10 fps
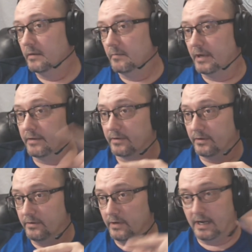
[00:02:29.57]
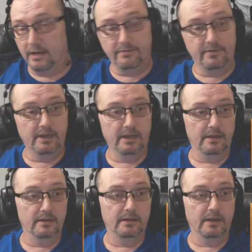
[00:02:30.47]
Make sure you guys see it.
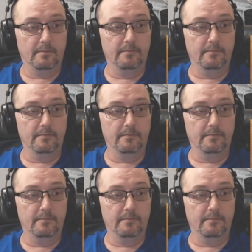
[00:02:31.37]
Yep.